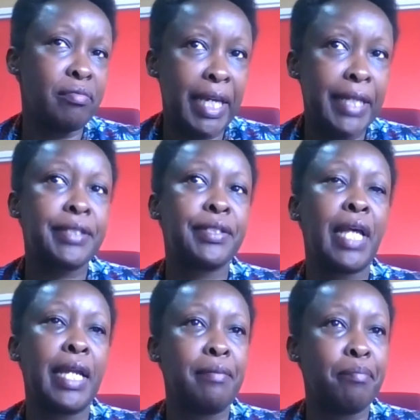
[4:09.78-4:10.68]
yes,
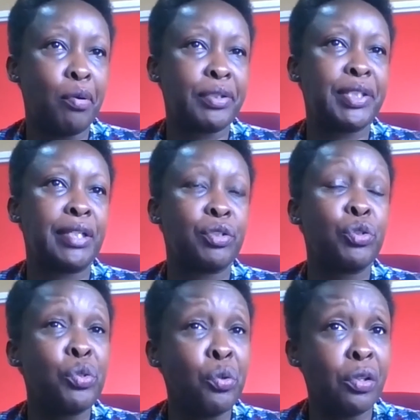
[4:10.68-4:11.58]
an
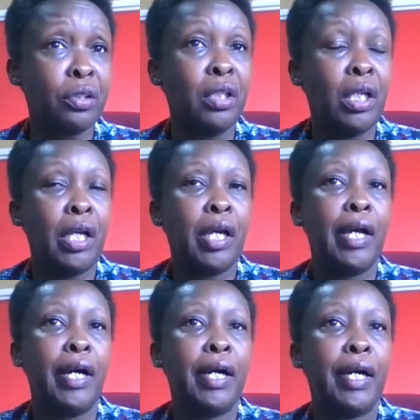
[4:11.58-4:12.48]
important tool
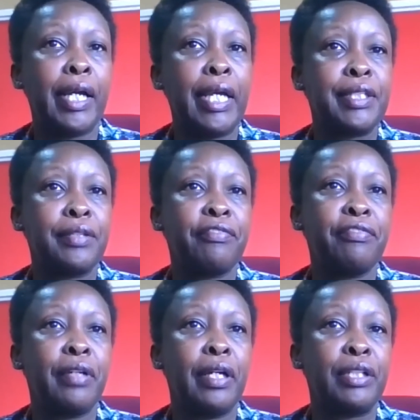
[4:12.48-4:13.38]

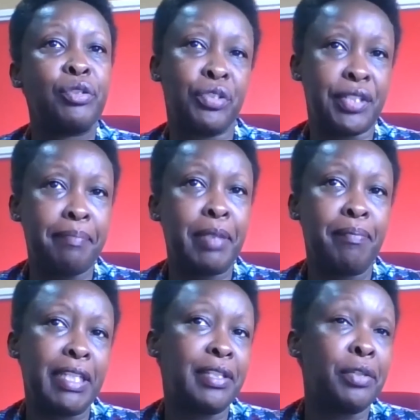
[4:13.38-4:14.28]
to
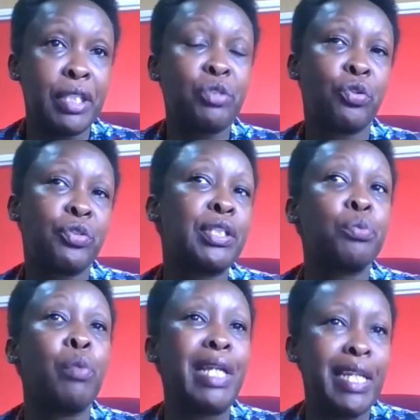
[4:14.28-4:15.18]
supplement the
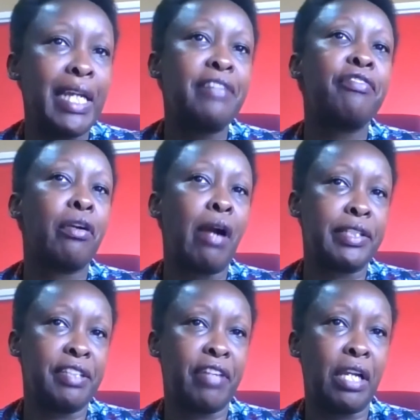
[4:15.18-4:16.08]
resources we need for
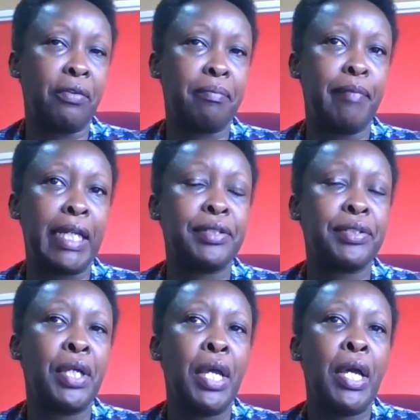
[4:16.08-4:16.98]
our development.